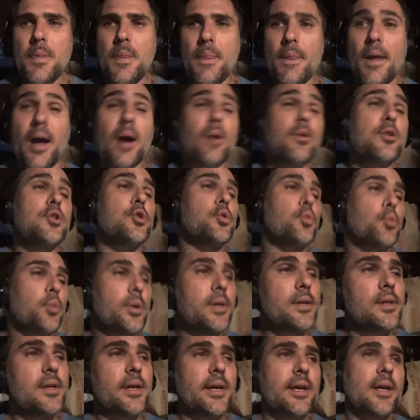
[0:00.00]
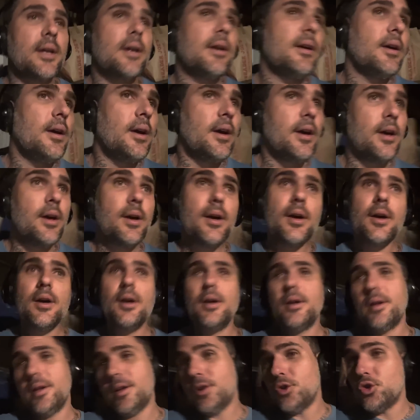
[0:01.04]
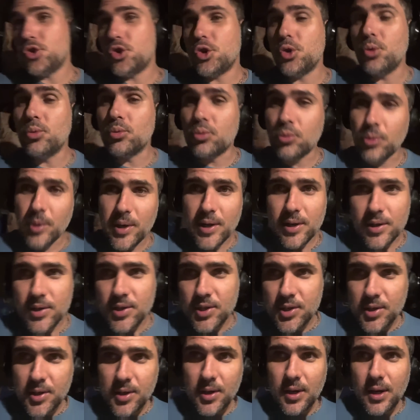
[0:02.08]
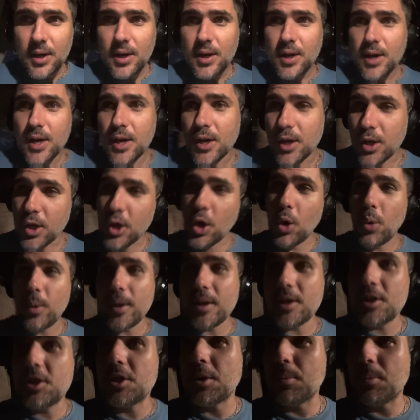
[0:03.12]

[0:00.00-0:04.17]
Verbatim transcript: I was willing to risk going to